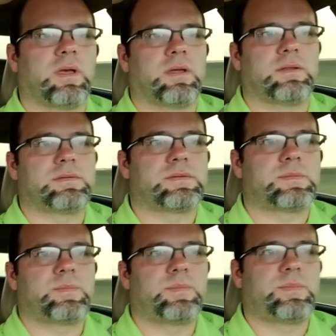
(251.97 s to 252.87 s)

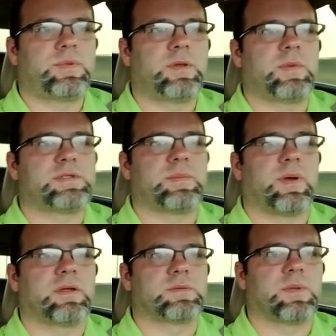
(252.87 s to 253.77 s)
It's pretty much
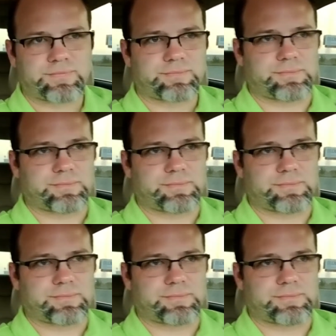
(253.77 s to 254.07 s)
impossible.